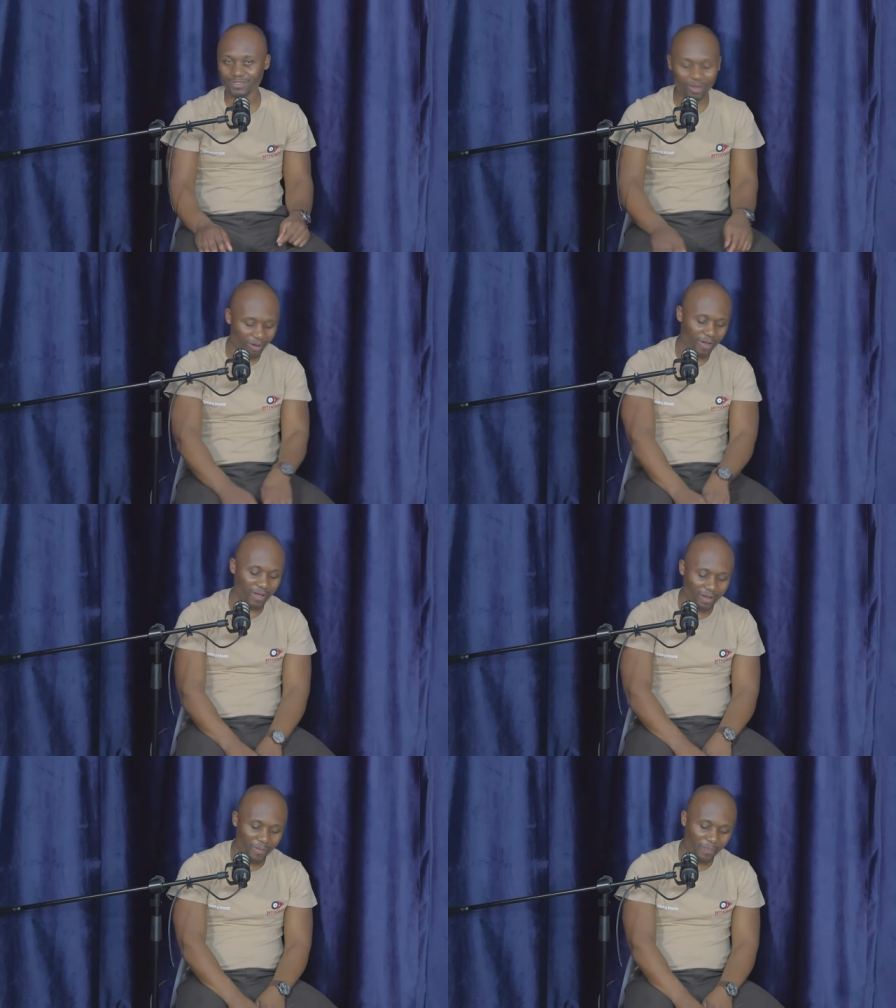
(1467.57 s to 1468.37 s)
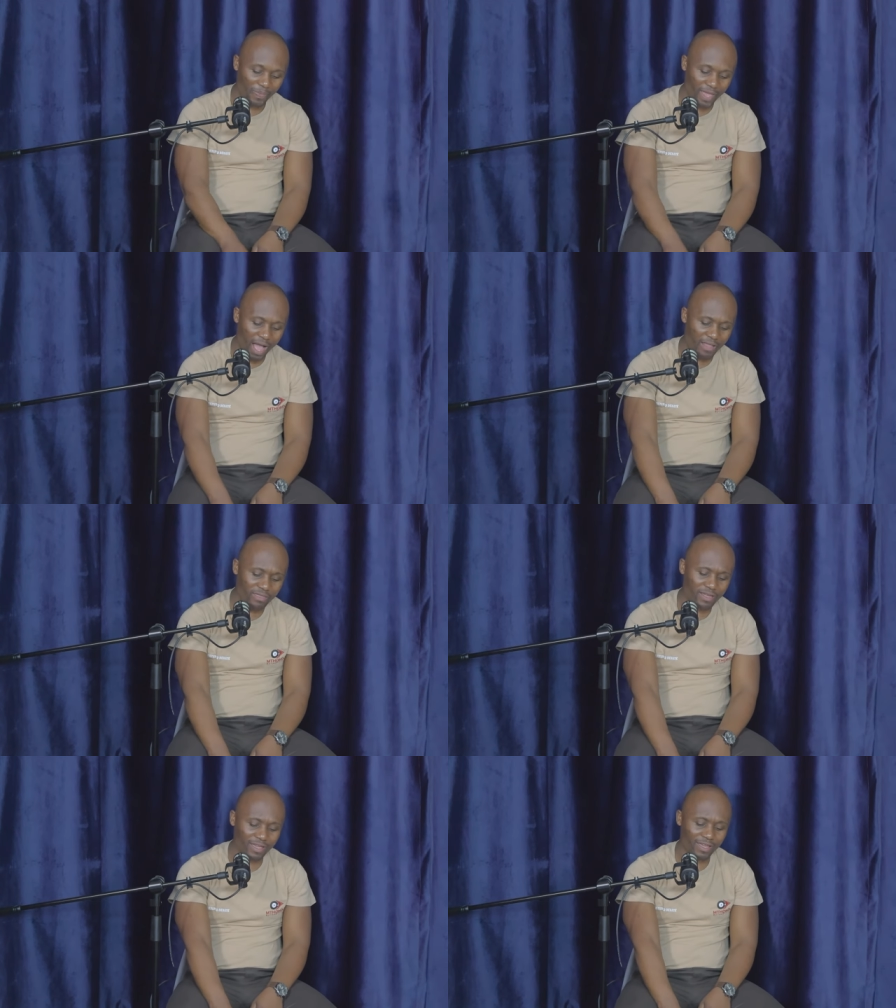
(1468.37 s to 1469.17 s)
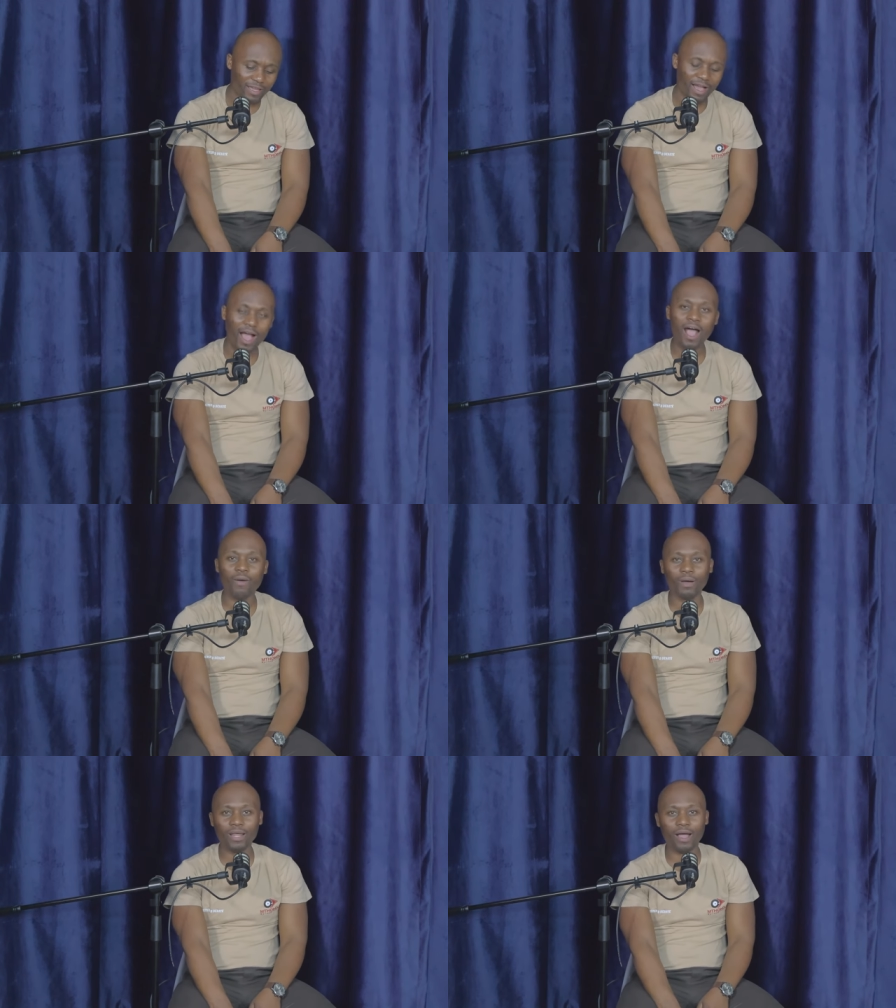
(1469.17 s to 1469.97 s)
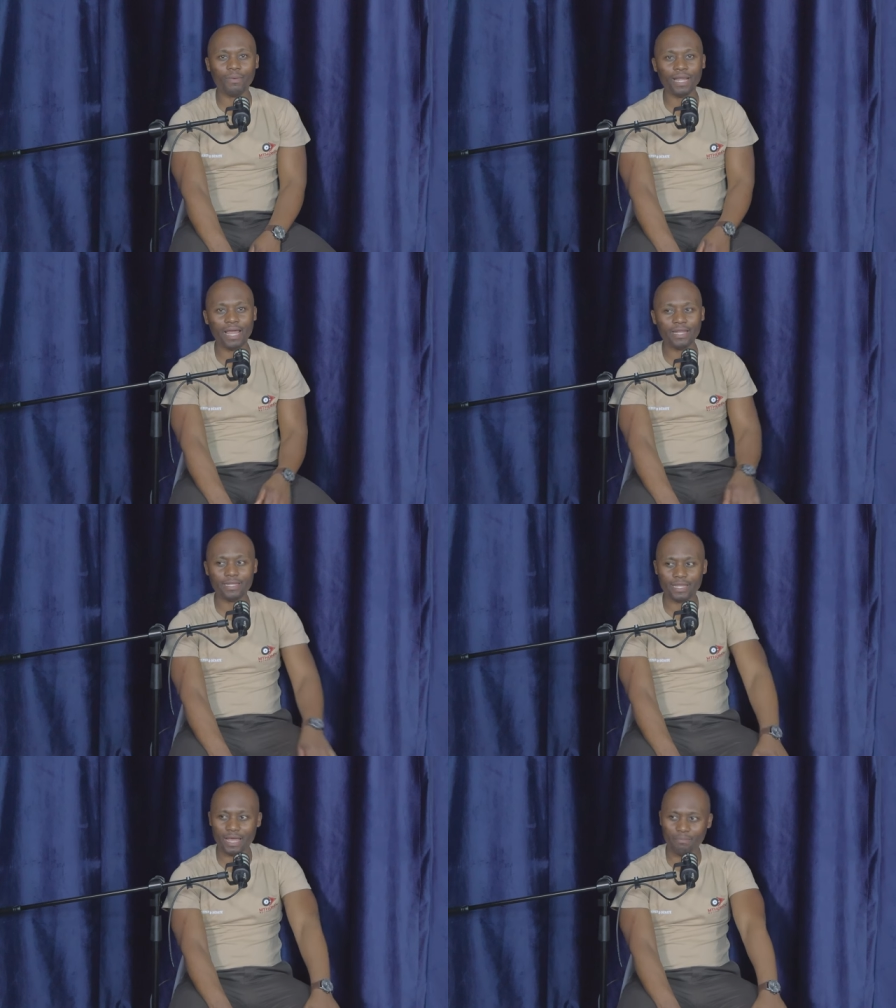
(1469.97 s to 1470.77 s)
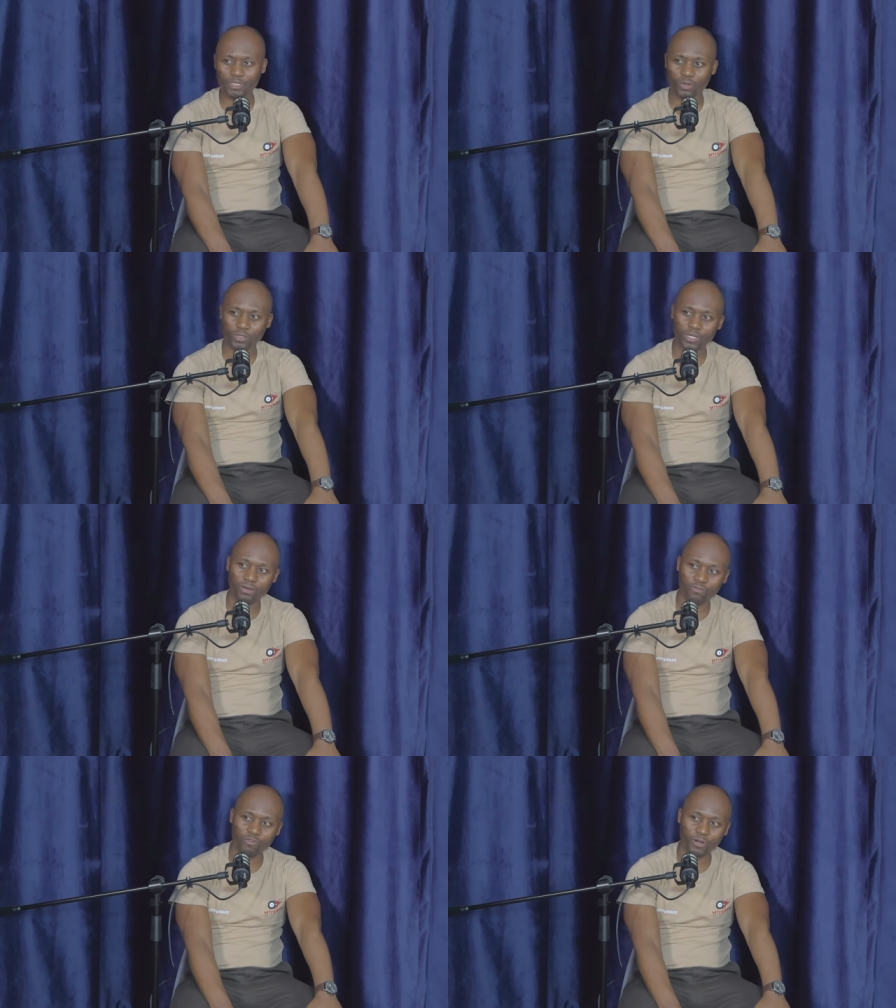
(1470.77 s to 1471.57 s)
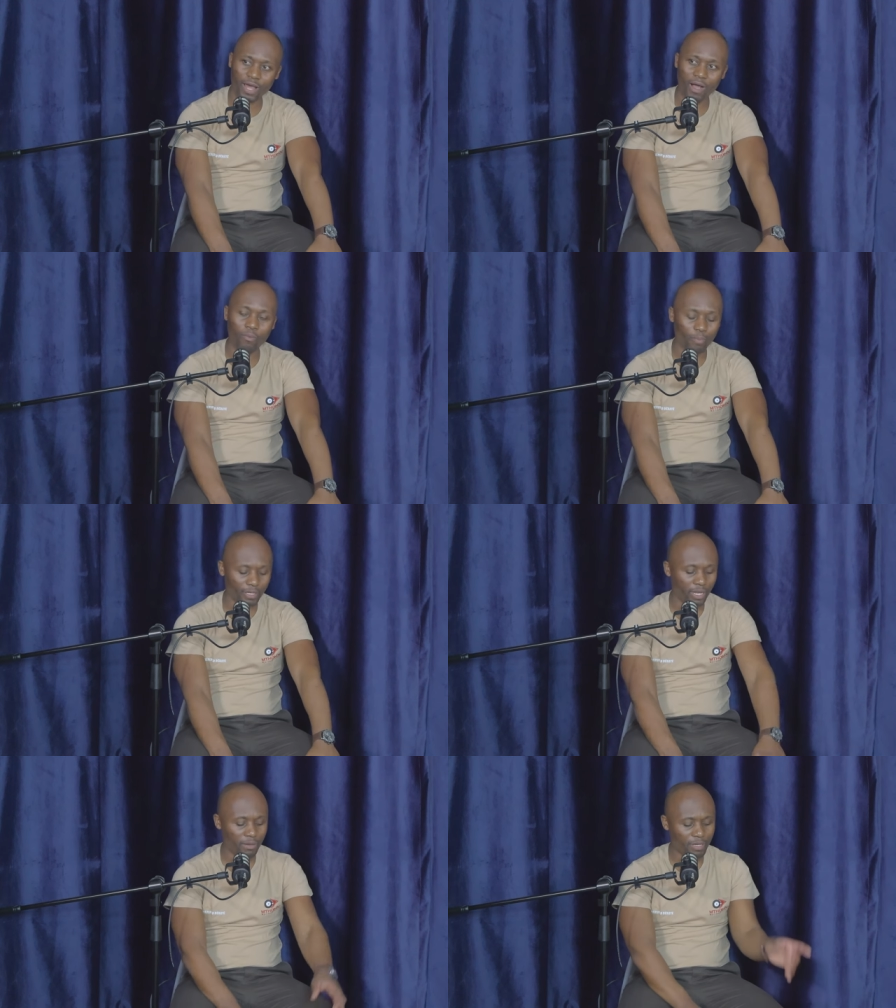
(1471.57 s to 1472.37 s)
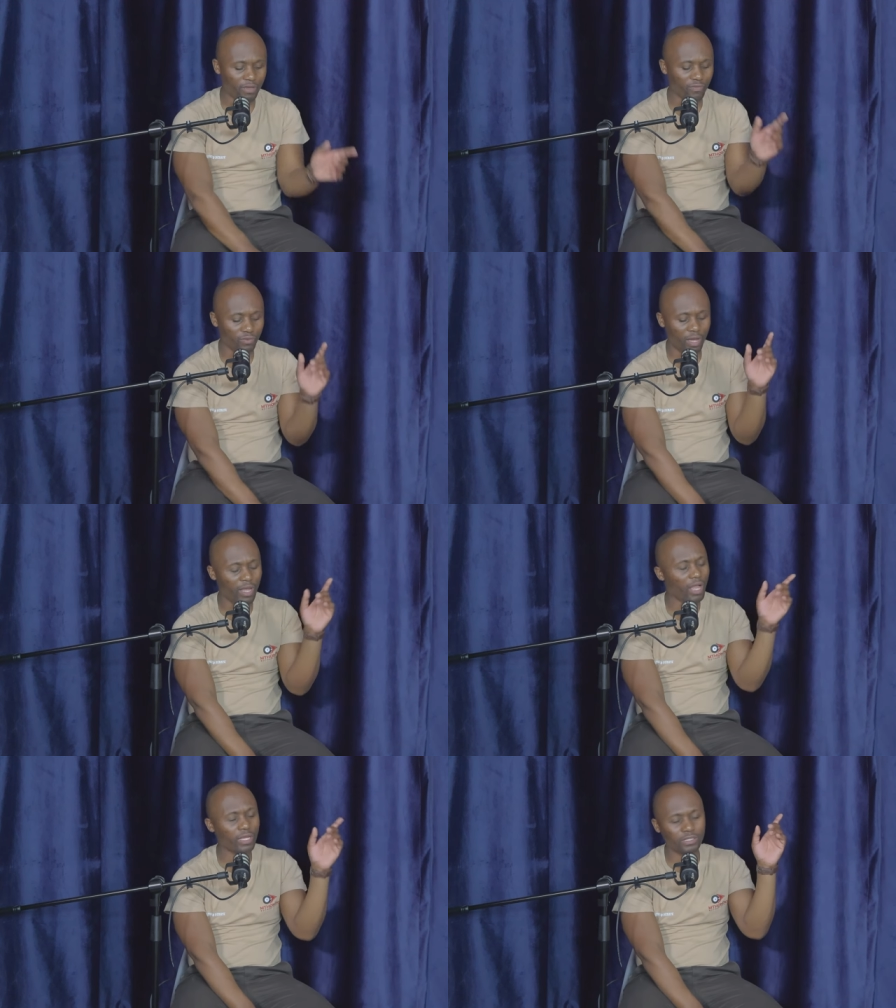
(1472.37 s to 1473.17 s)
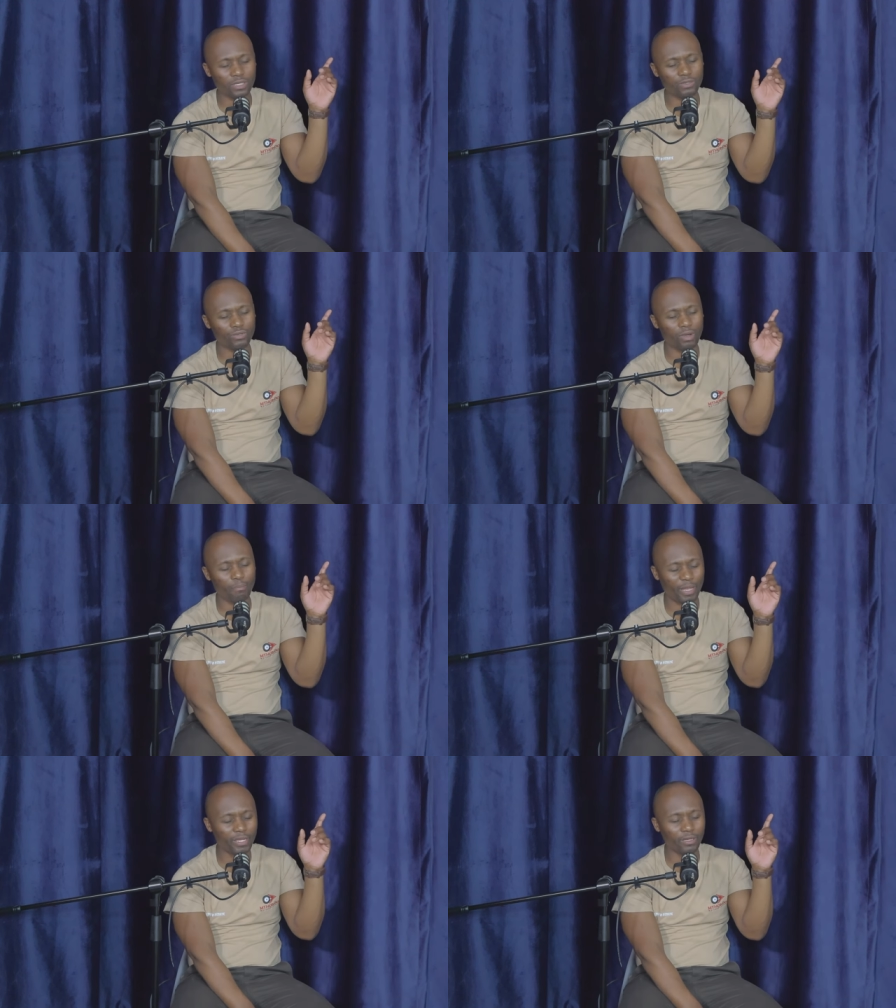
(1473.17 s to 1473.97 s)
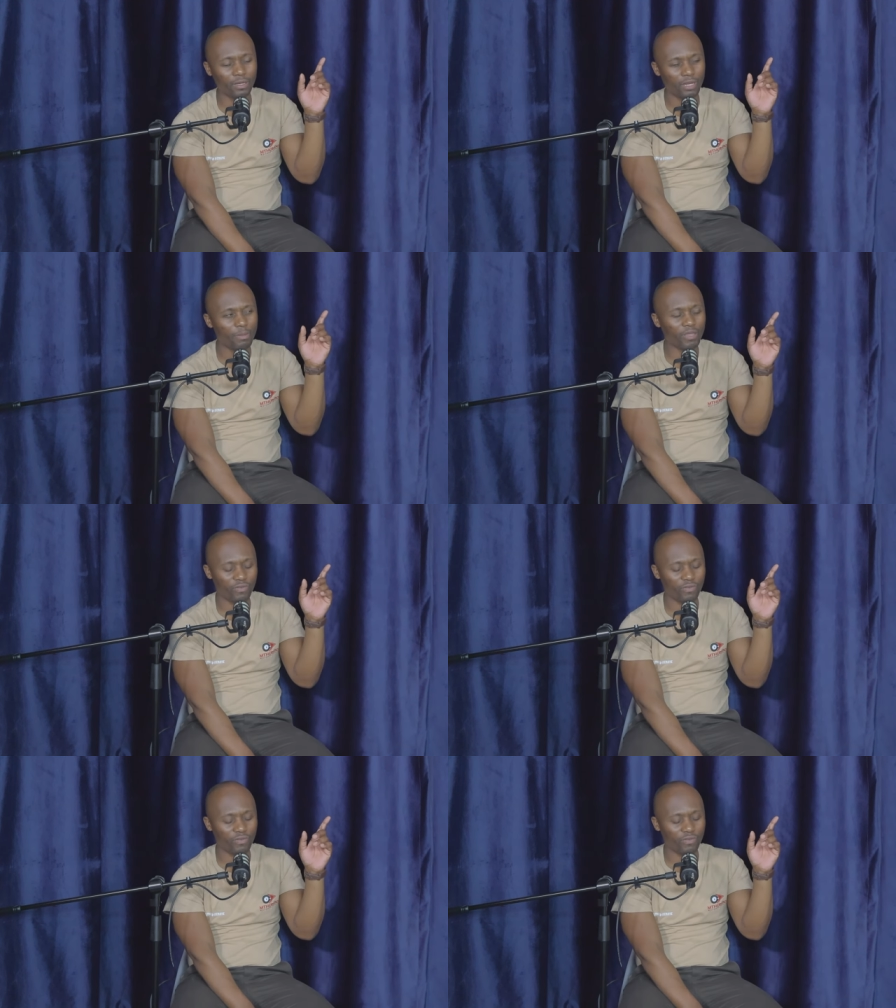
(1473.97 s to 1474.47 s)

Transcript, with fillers: So, yeah, I think eh, I, I, wanna I wanna end the episode for now, but let me give you. I, I can see you are burning. Let me